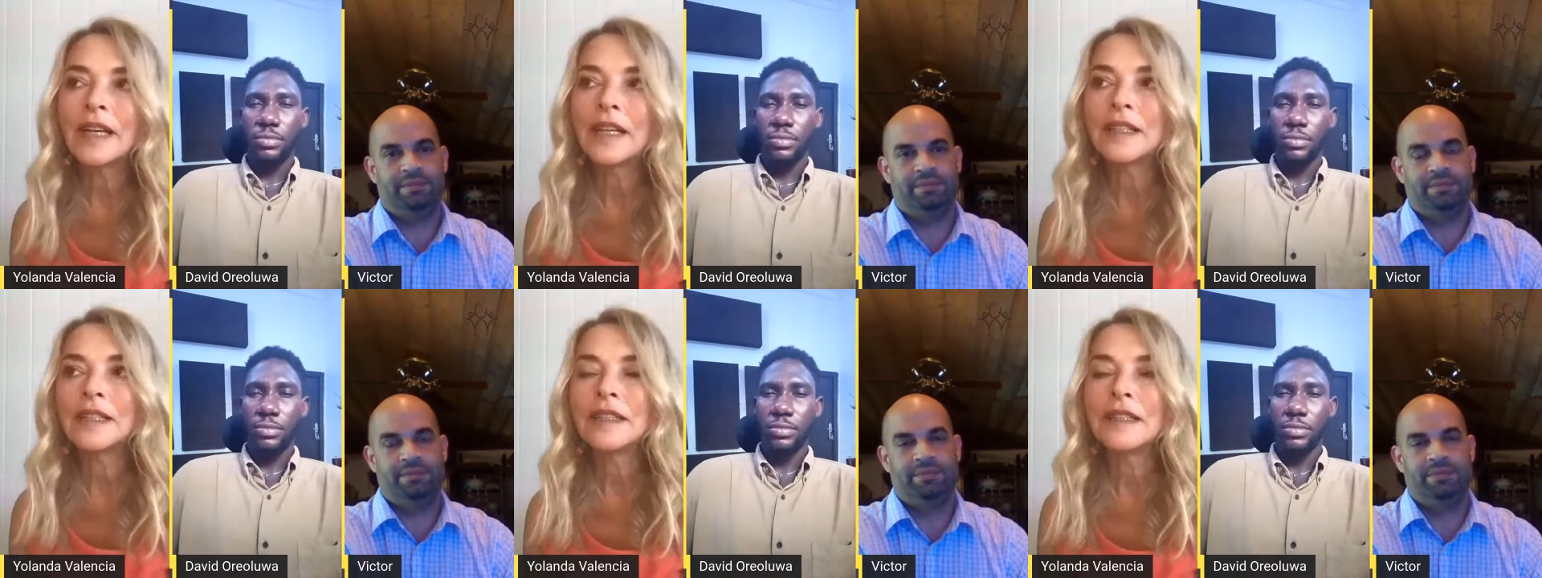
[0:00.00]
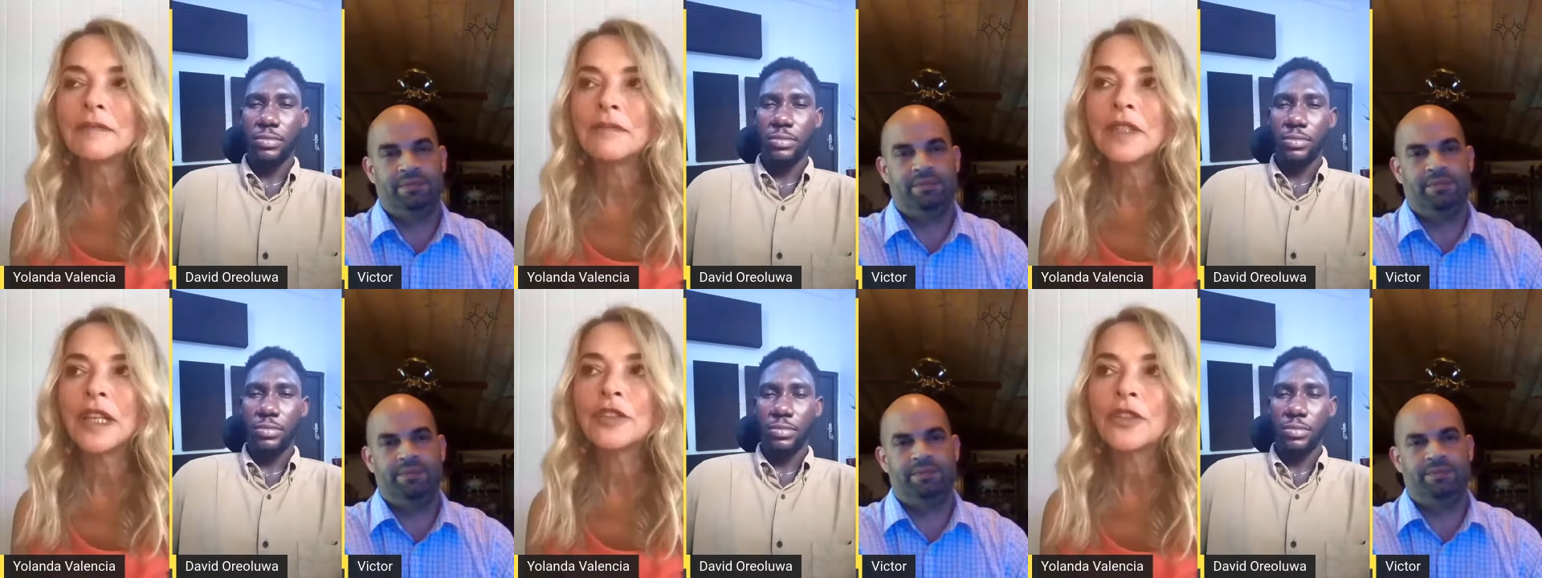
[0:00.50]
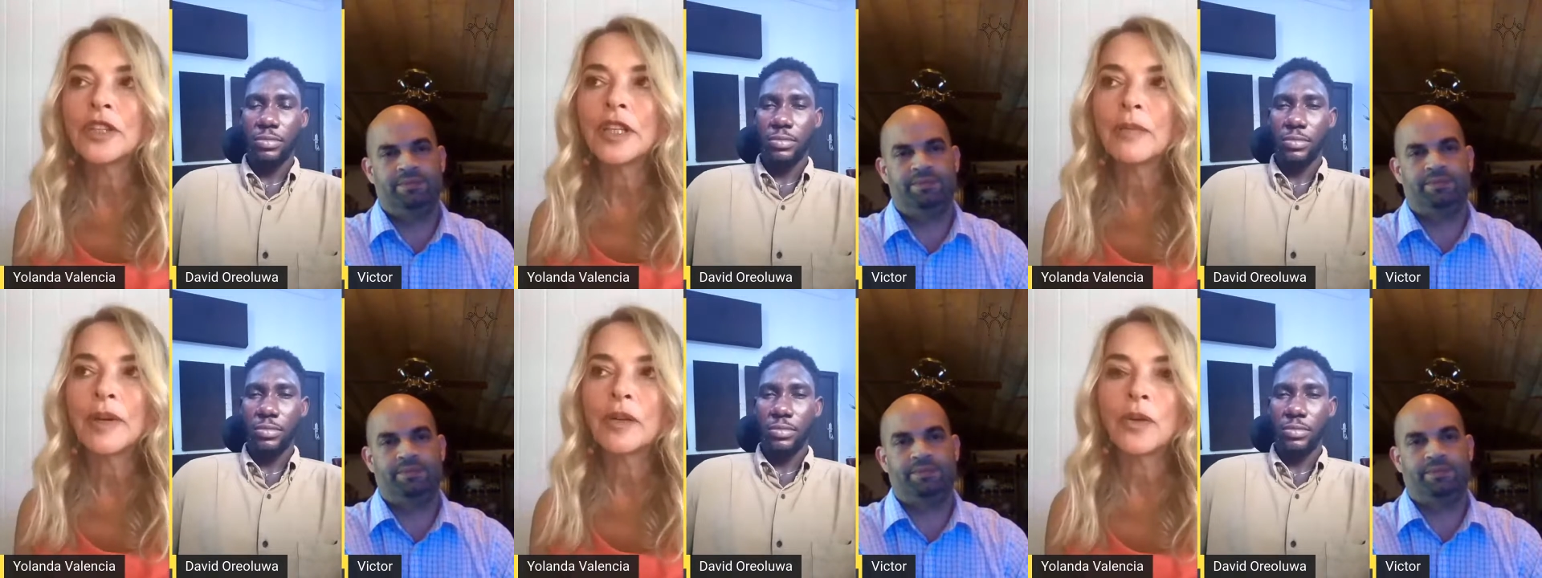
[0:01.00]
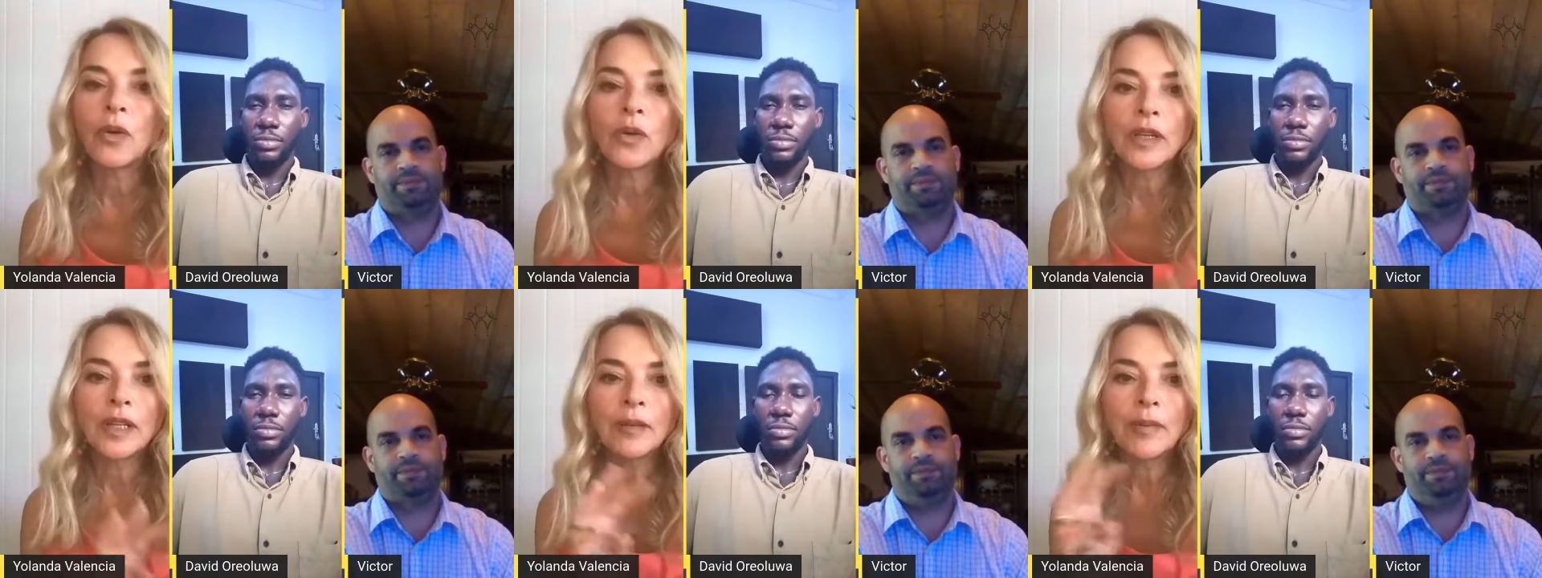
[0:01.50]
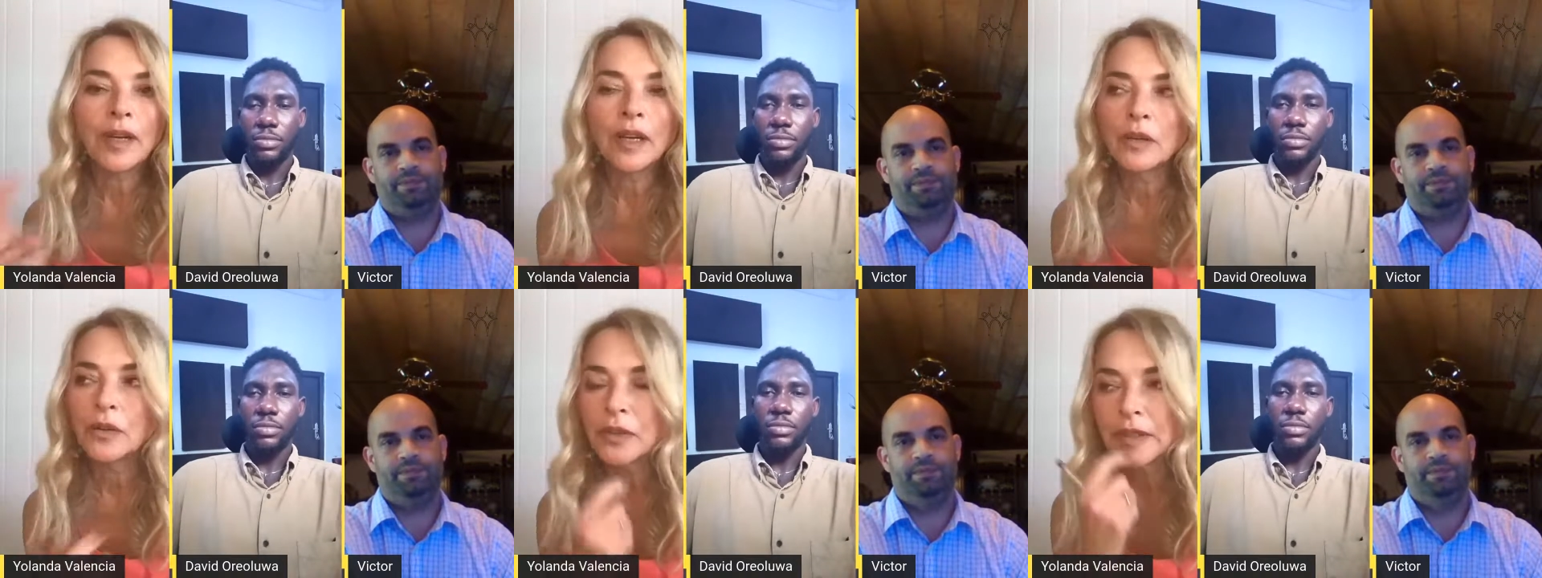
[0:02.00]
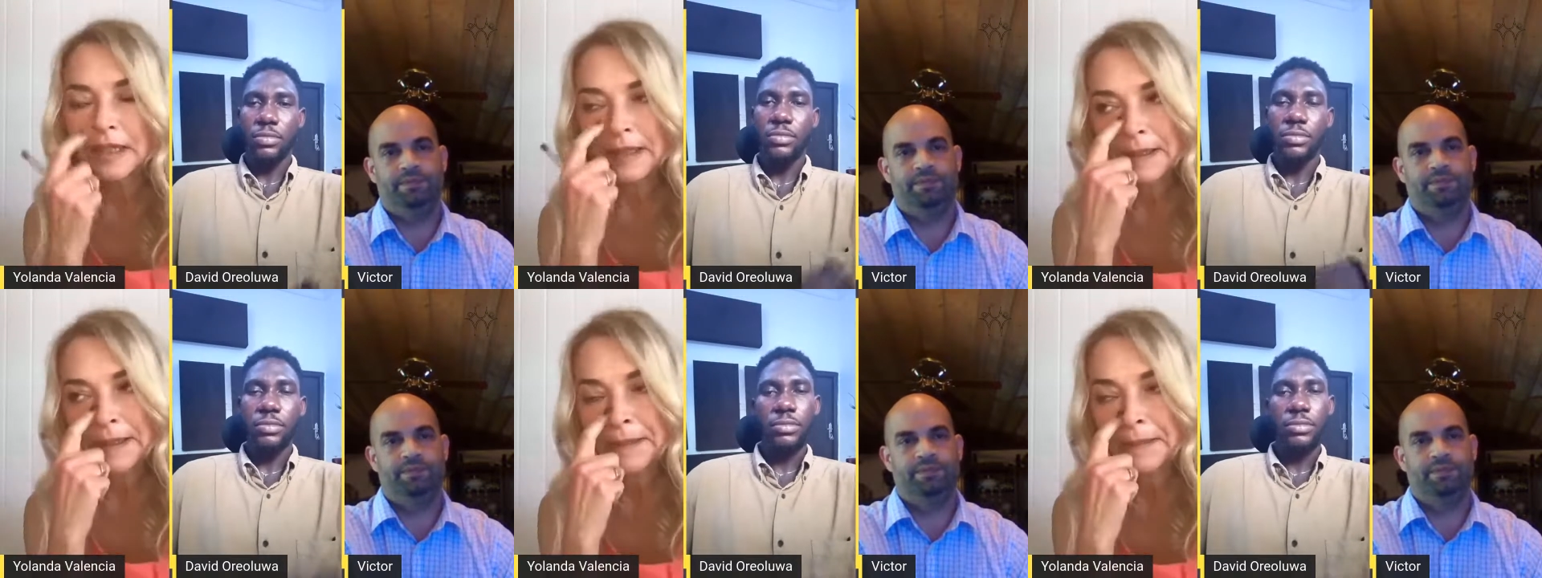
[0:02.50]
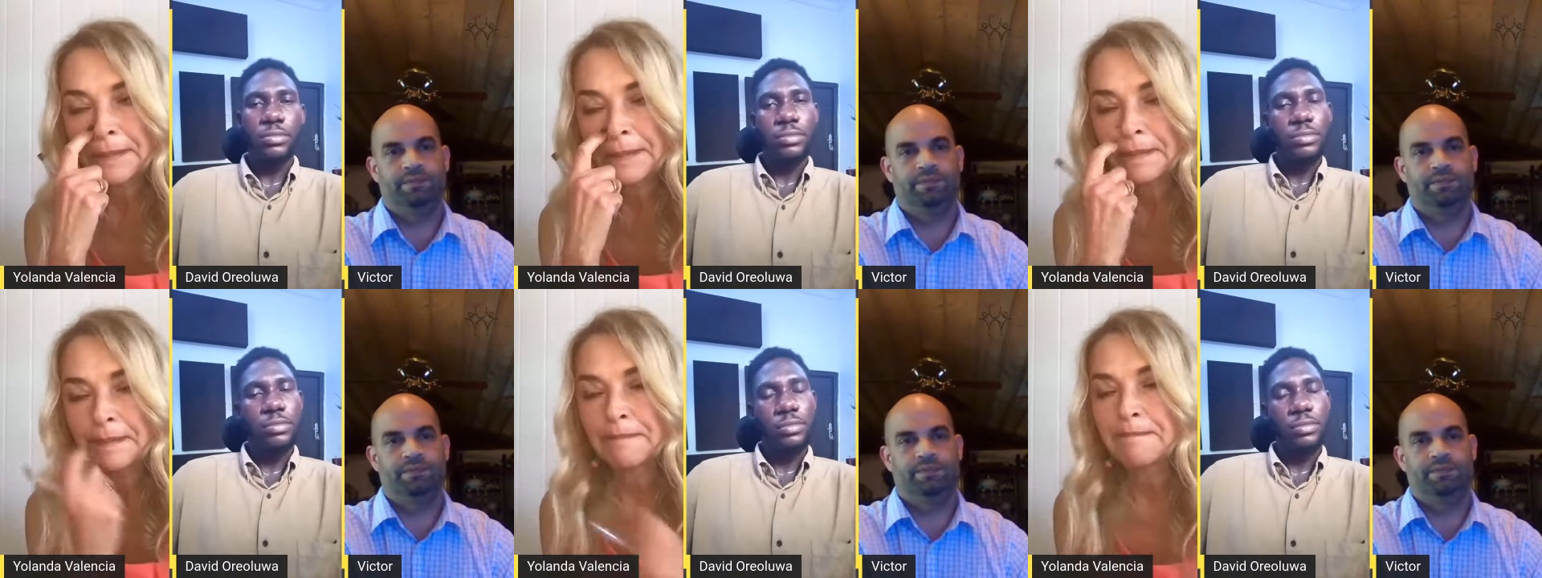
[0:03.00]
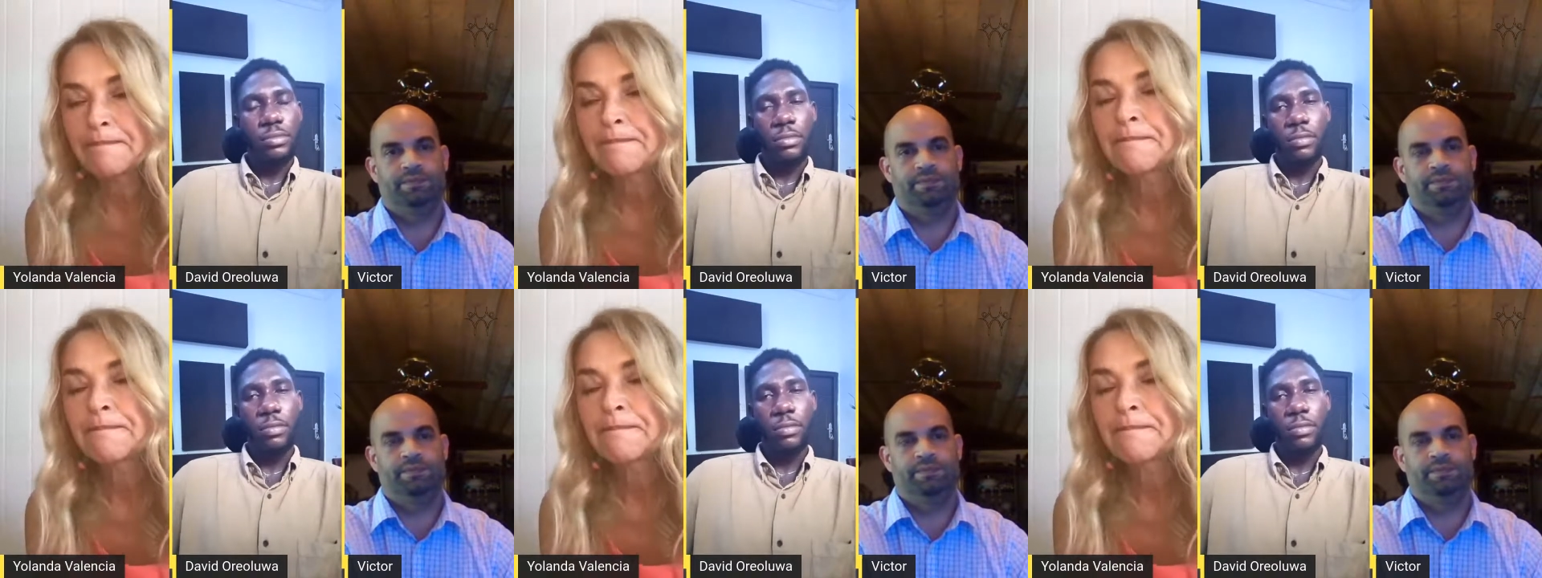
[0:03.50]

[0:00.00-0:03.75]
Speaker 1: I'm not talking about only about um,